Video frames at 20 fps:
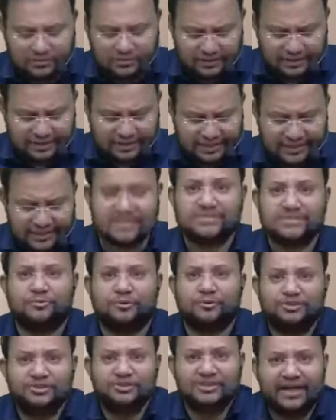Let us
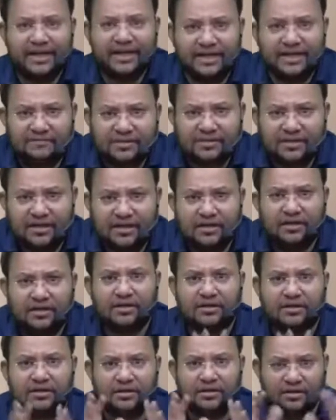proceed ahead with the
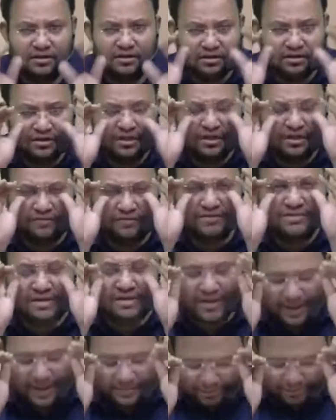revision
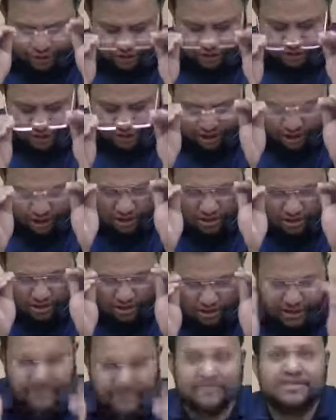capsule on
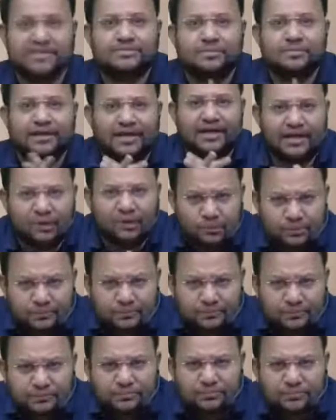investment account.
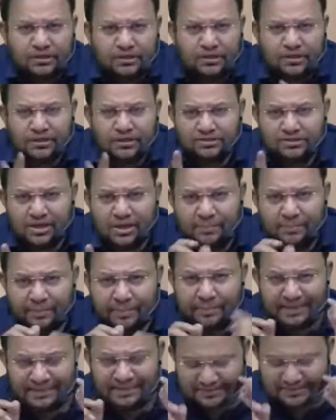So I have
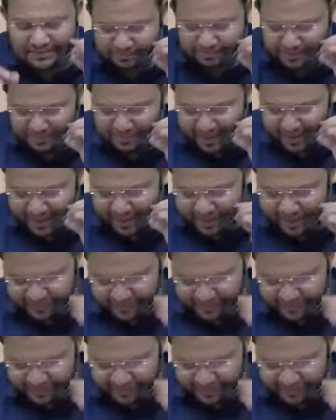prepared a simple mind map